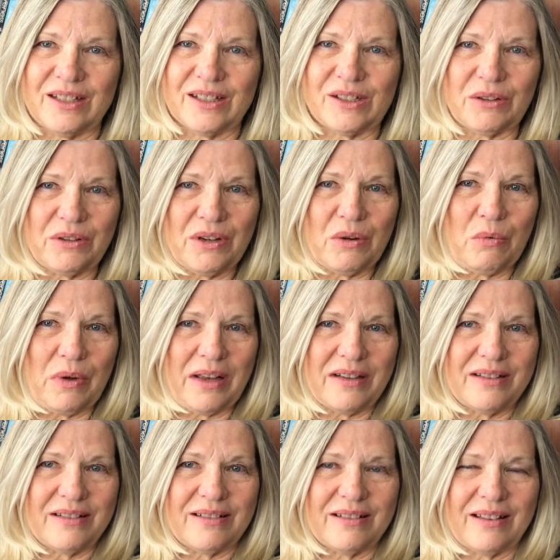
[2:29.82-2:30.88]
So you know what?
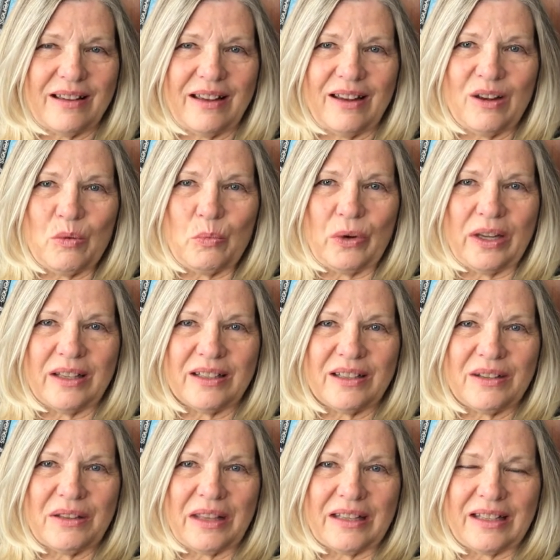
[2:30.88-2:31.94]
I hope we get to
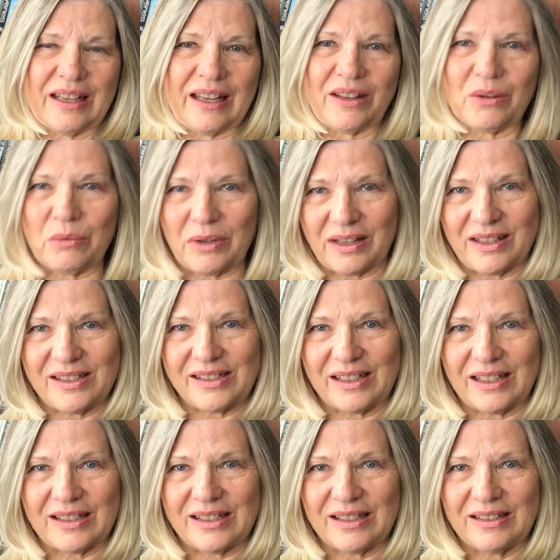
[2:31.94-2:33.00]
do that together one of these
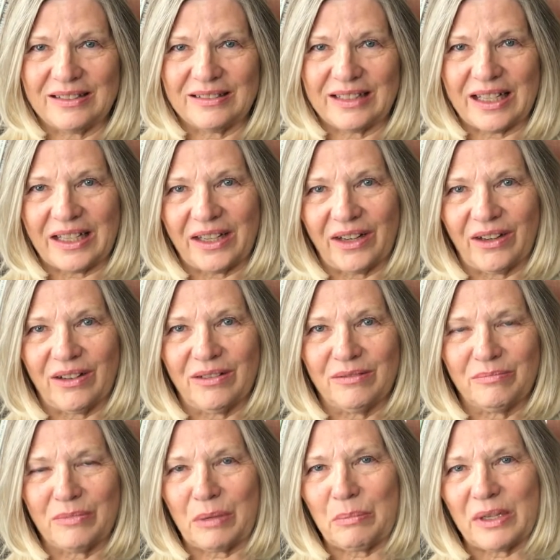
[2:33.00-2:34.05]
days. Take care.
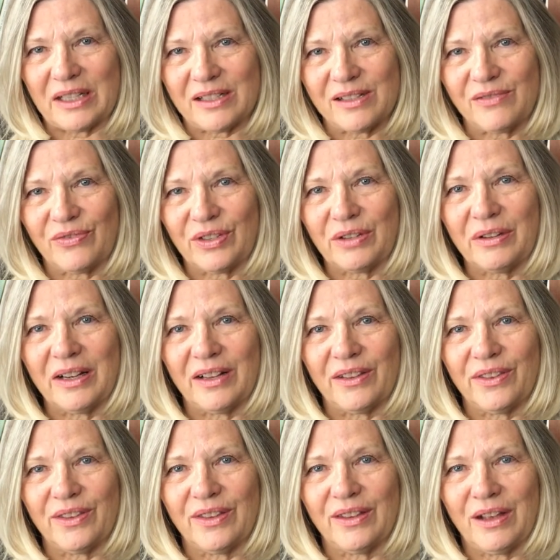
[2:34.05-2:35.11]
My best for your
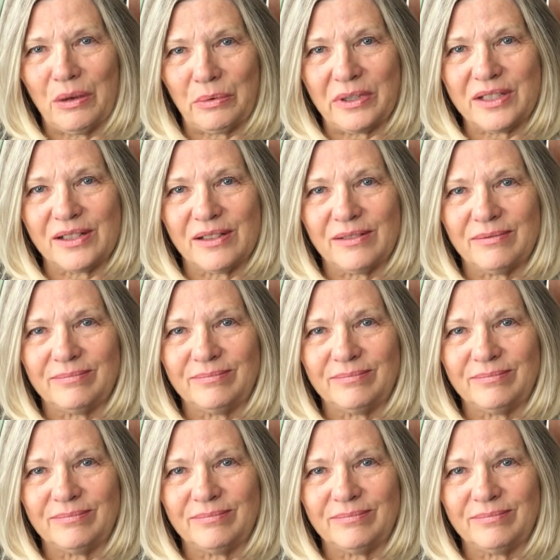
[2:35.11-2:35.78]
health. Always.